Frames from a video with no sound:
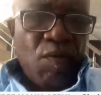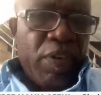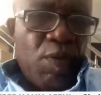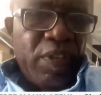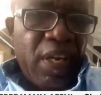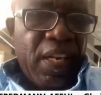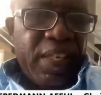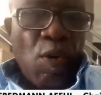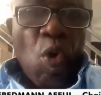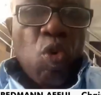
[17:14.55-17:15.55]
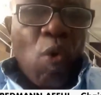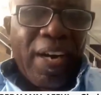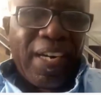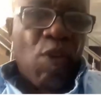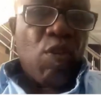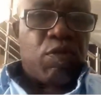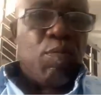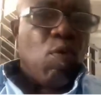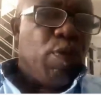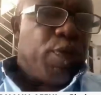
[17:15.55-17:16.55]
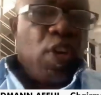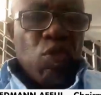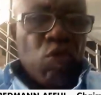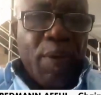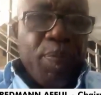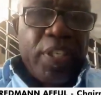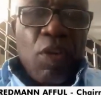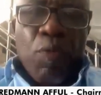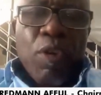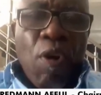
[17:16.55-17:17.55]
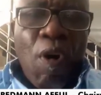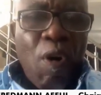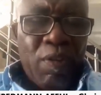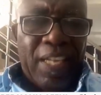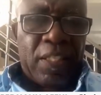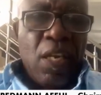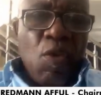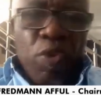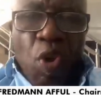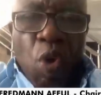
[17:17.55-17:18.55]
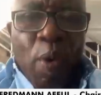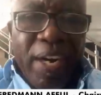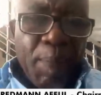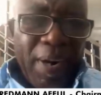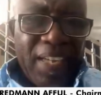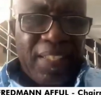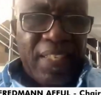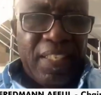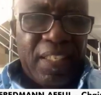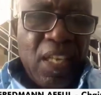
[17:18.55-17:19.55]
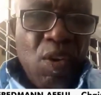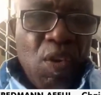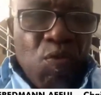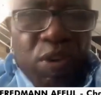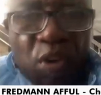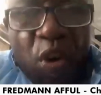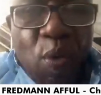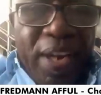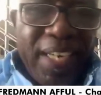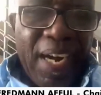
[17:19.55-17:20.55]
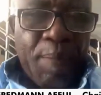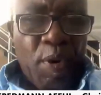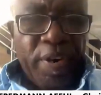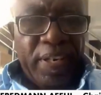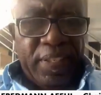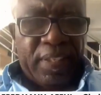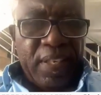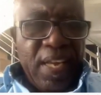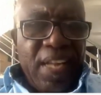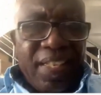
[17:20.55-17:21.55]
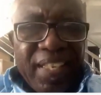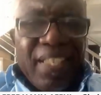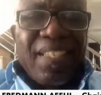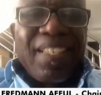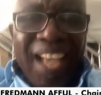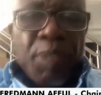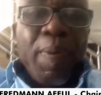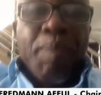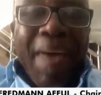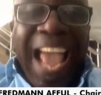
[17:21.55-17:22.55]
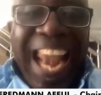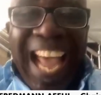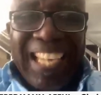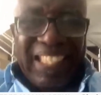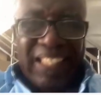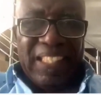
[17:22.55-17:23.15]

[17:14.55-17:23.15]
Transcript: The old one that was moved to the beach. We know all that. We know where the magazine is. We know where their armory is. This has been bare land.